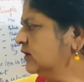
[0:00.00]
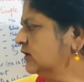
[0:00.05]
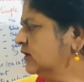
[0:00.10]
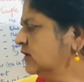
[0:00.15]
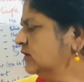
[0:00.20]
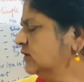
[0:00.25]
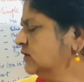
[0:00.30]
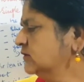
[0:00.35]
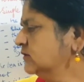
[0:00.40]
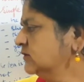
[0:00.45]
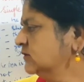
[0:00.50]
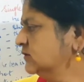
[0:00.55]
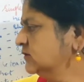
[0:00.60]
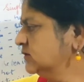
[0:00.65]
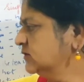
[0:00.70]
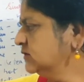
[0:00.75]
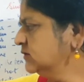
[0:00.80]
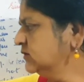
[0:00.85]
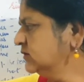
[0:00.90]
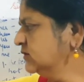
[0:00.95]
If the
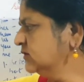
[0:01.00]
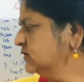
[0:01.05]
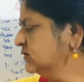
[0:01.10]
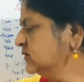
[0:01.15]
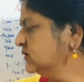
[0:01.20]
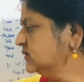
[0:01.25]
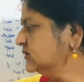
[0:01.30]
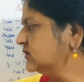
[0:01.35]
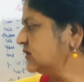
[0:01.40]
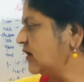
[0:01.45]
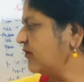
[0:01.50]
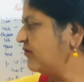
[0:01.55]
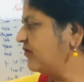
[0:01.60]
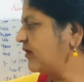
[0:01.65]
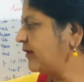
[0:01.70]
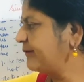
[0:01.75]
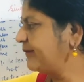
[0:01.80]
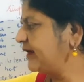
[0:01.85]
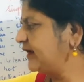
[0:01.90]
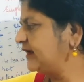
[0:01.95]
sentence is in
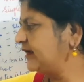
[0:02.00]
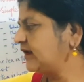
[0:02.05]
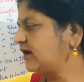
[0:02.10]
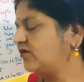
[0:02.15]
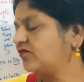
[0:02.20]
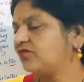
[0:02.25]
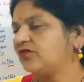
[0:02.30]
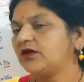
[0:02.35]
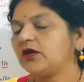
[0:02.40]
affirmative,